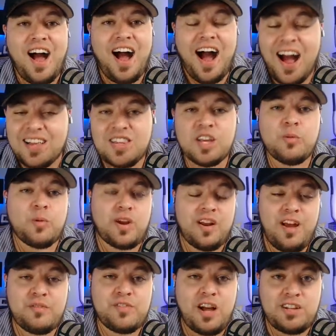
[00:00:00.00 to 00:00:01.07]
I think we're going
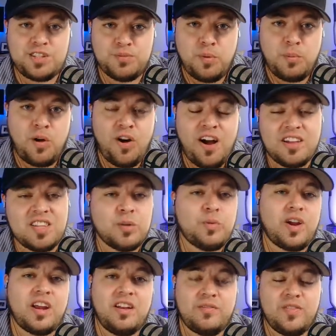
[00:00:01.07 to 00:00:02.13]
to have college football. I think
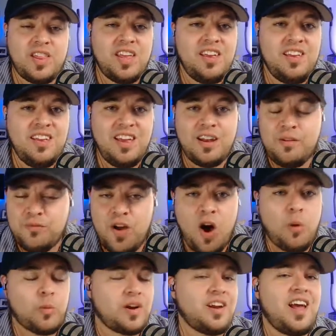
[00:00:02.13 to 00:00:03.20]
we're going to have the
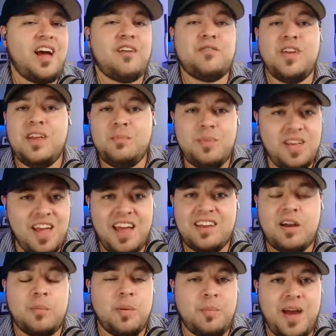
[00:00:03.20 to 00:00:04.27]
NFL. We're going to have NBA
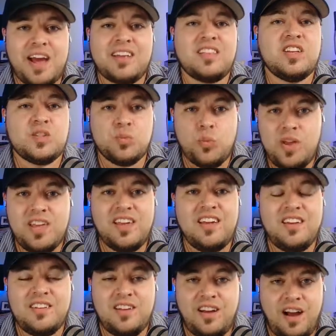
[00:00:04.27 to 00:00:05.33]
coming back this
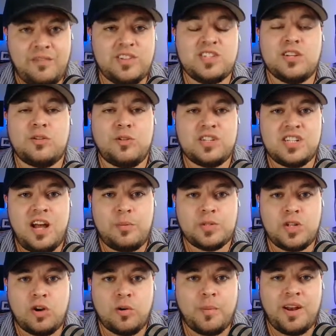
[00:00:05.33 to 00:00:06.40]
weekend. Obviously, Chris and I will
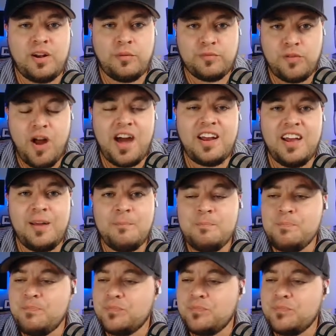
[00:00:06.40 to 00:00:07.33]
talk about it on Friday.